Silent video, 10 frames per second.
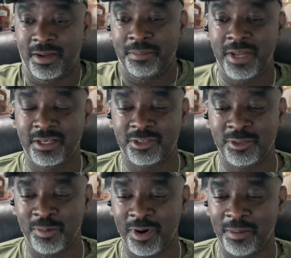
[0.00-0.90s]
I'm not sure
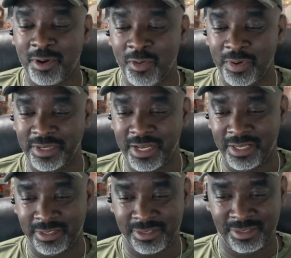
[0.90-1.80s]
where I'm going
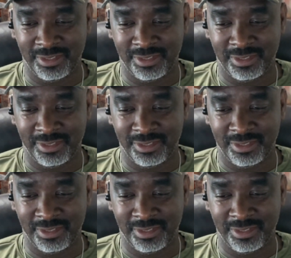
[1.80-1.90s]
yet.